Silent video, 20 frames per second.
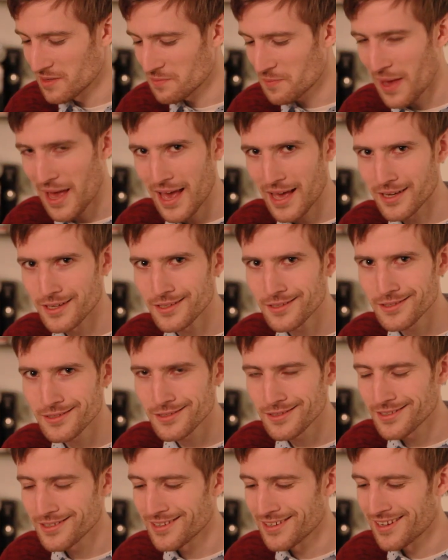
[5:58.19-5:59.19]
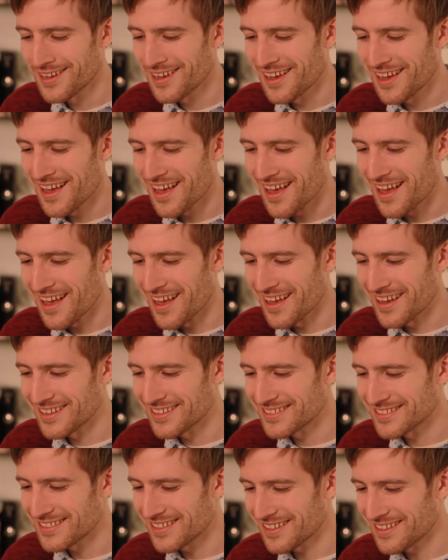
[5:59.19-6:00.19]
Panic.
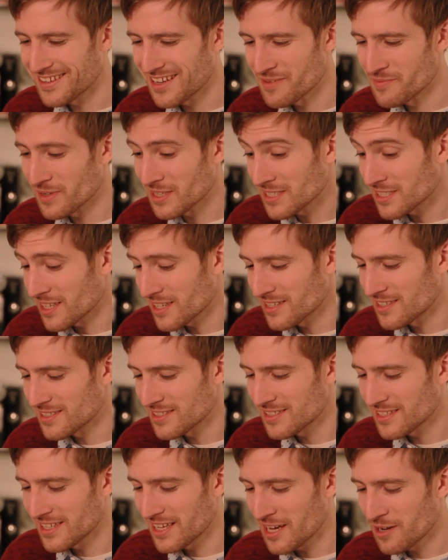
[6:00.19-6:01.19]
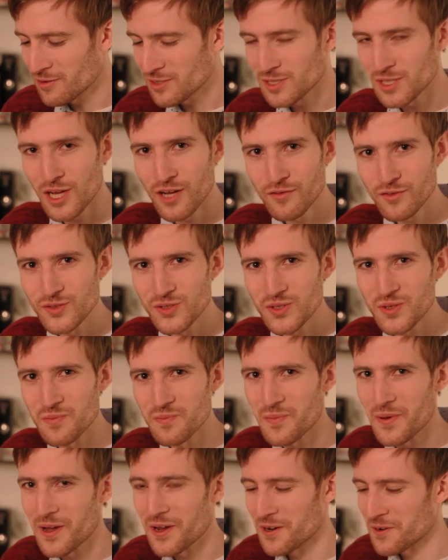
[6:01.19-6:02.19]
And I'm excited to see how his novels
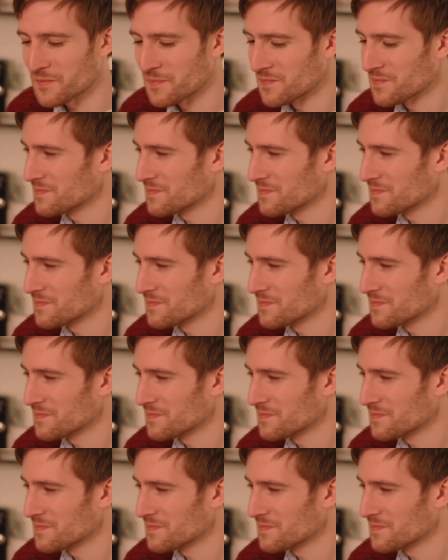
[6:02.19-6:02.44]
compare.